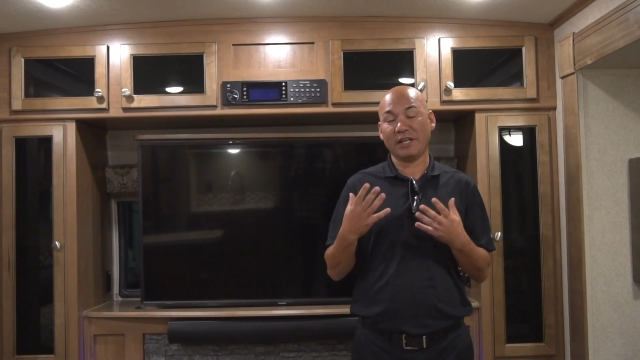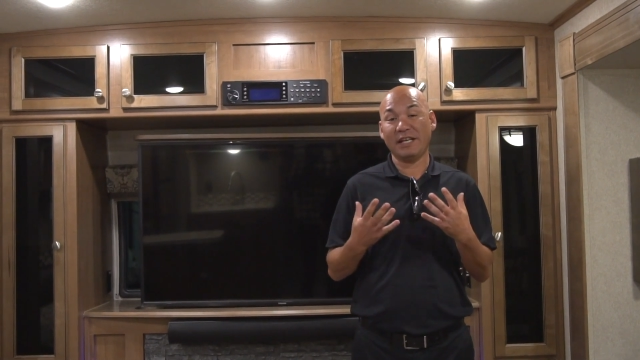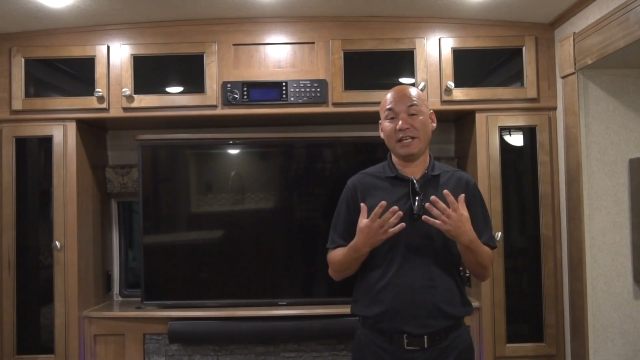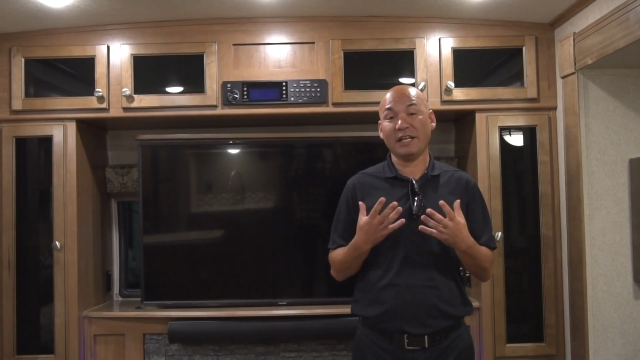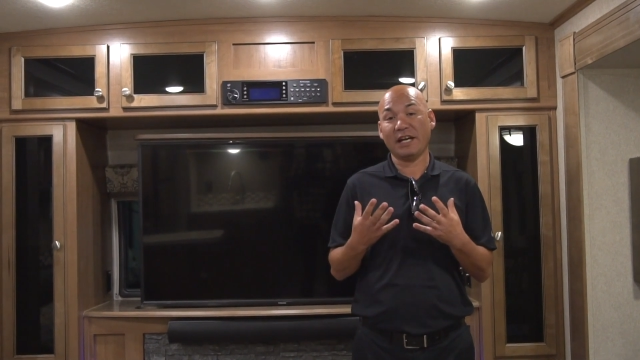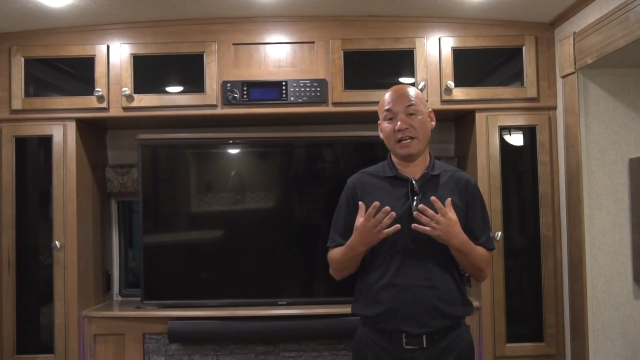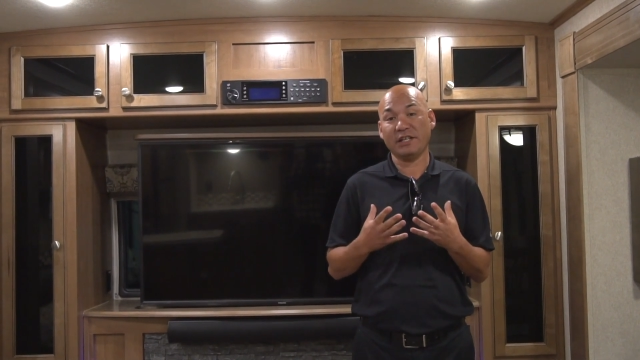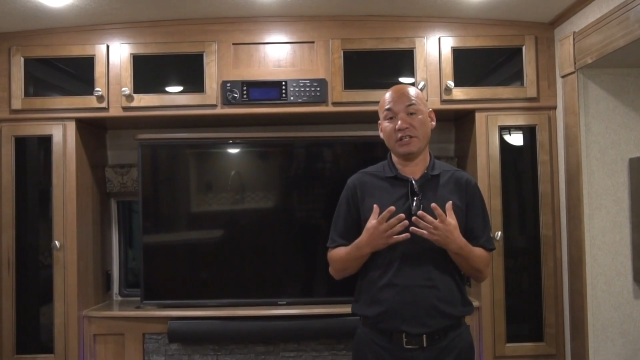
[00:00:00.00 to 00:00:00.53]

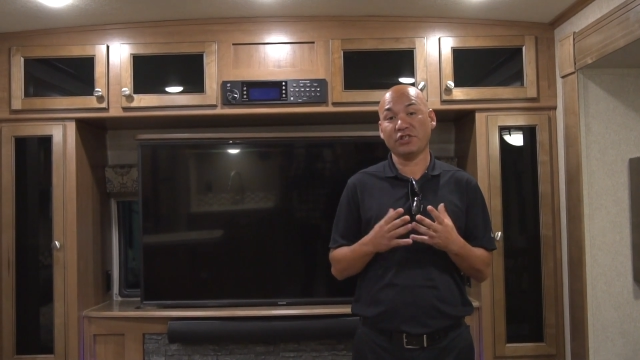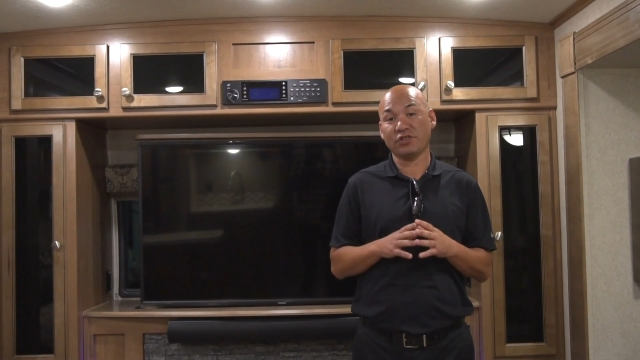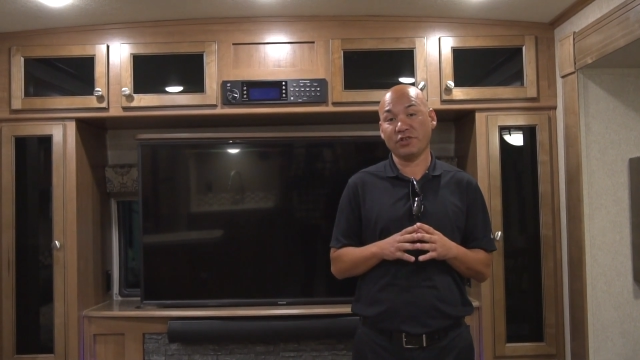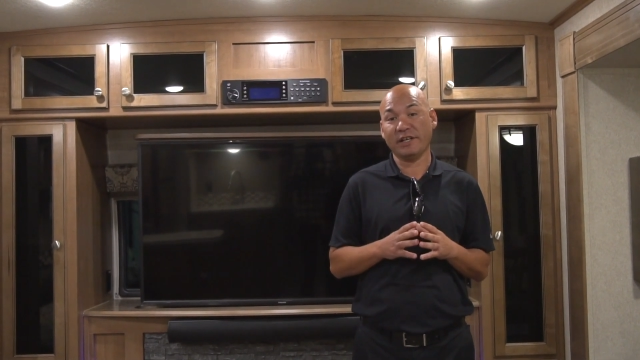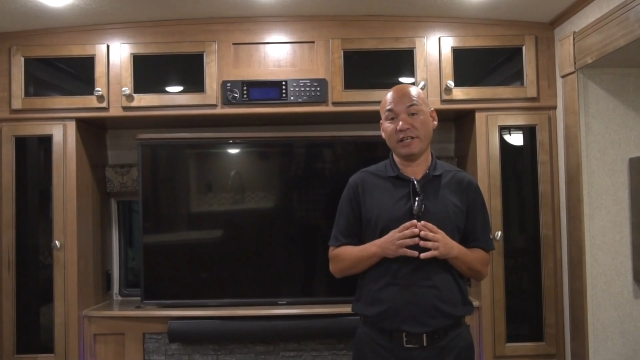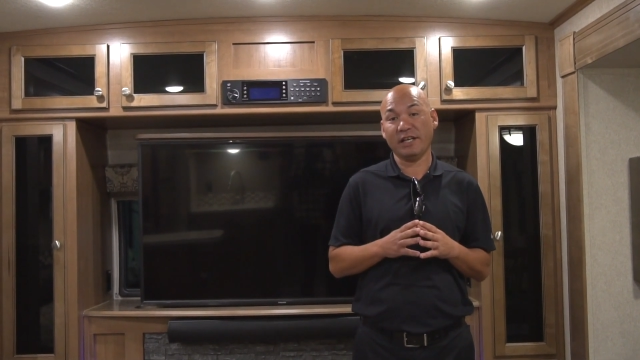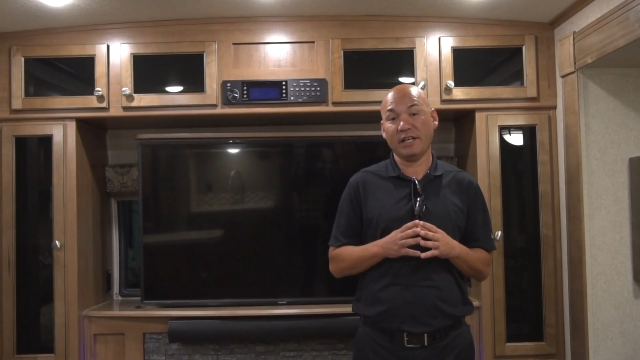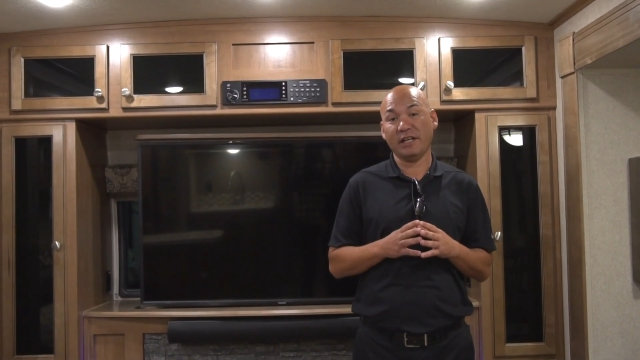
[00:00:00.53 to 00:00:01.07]
getting kind of
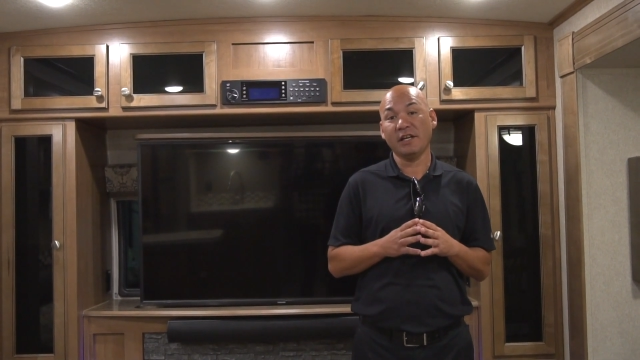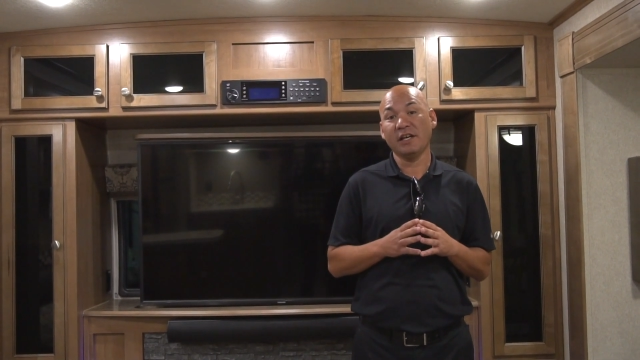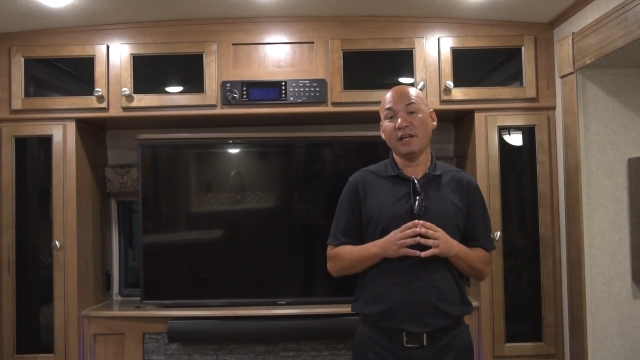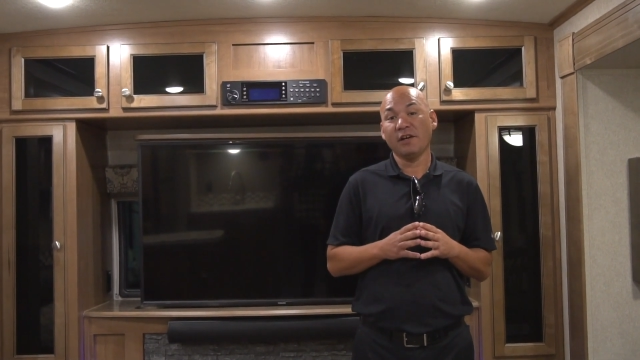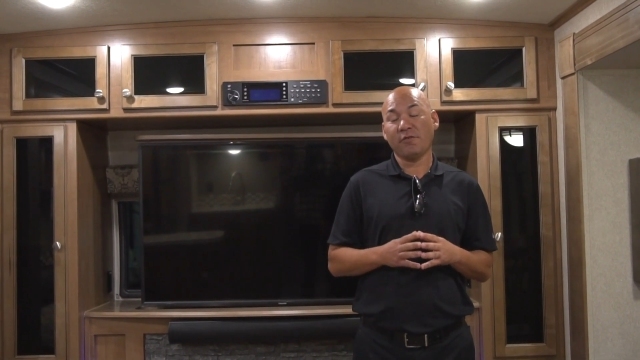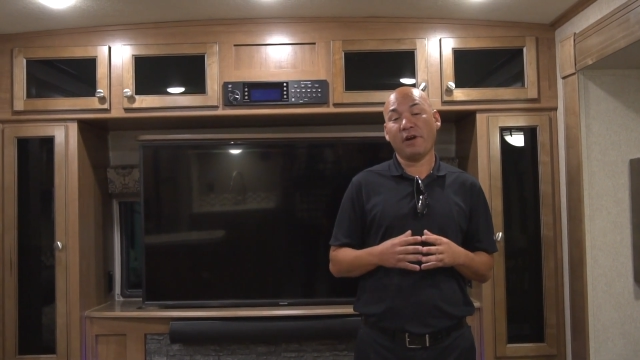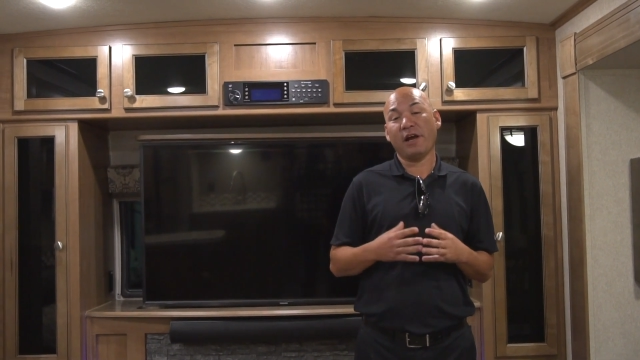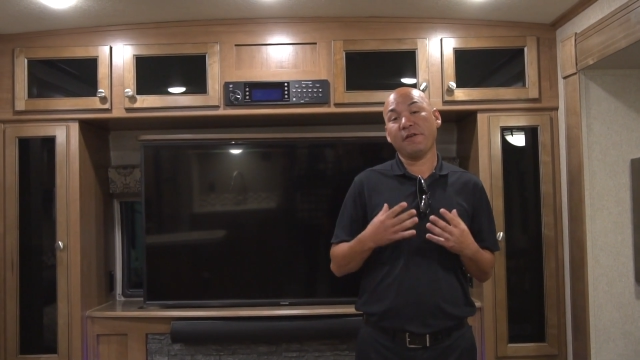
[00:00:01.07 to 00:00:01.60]
tricky,
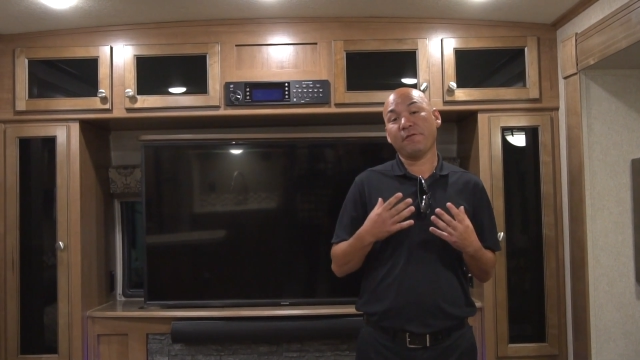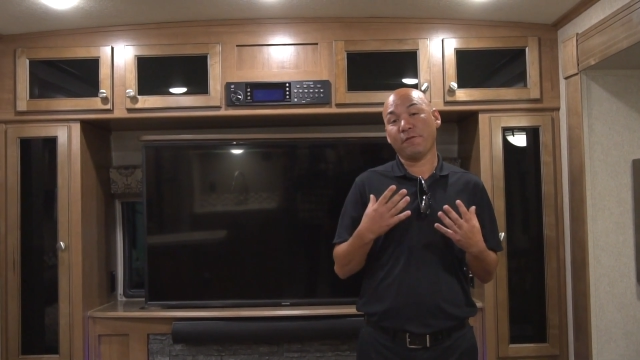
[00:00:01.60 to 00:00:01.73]
right?